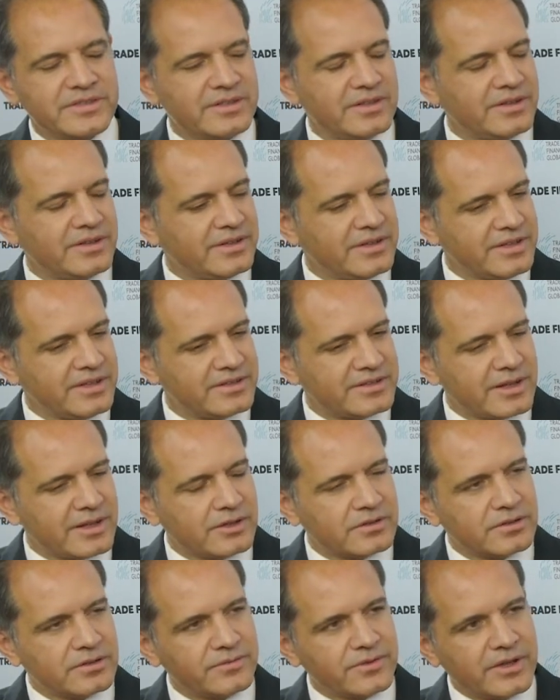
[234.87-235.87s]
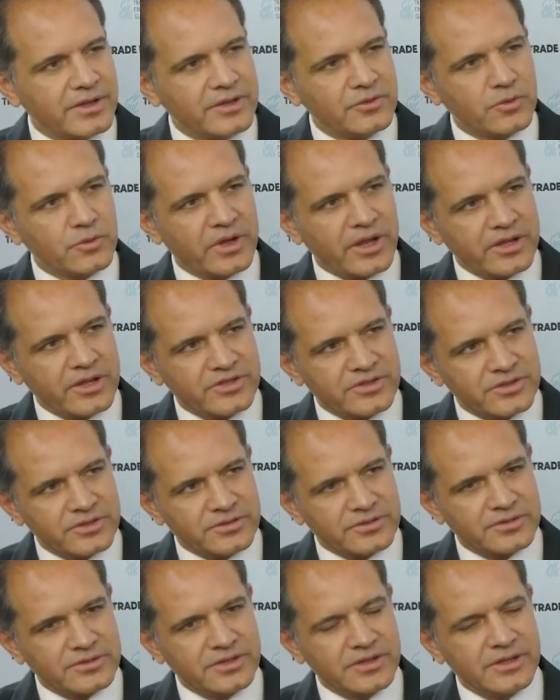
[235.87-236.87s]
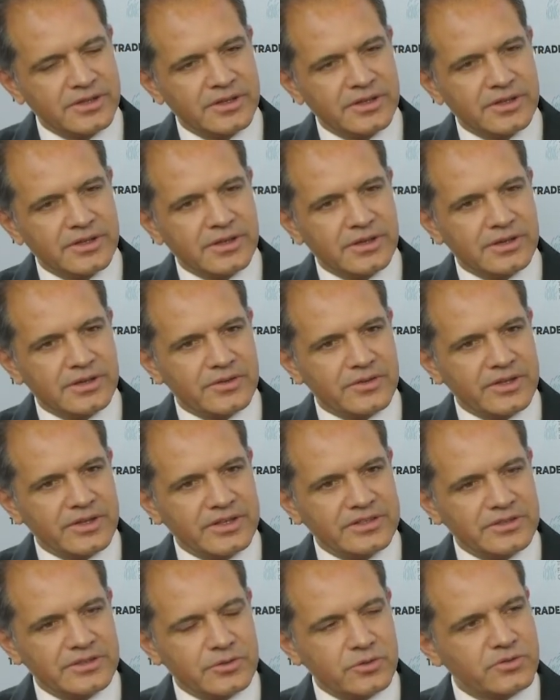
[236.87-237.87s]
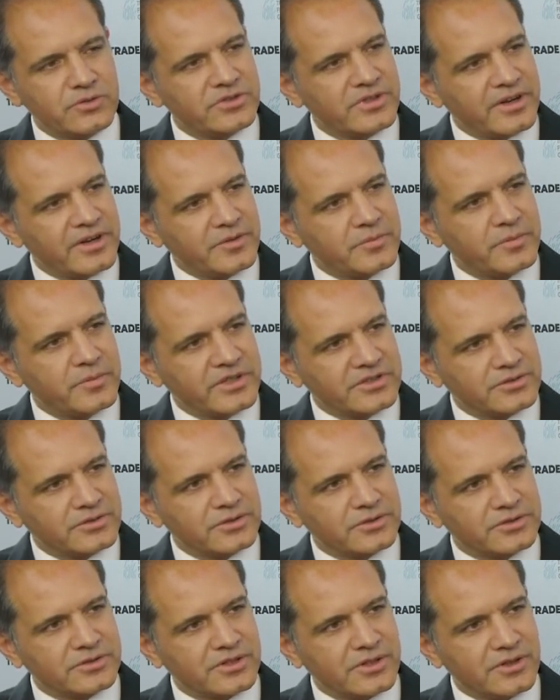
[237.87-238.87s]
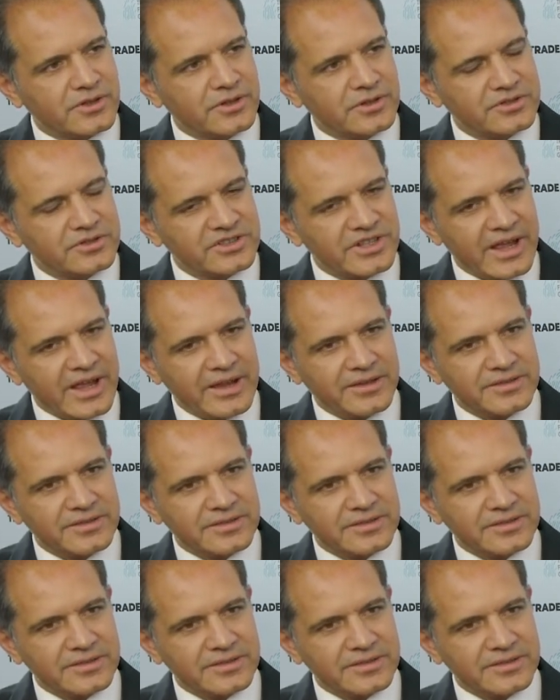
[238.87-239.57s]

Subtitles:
need a lot of education of the institutional investor side.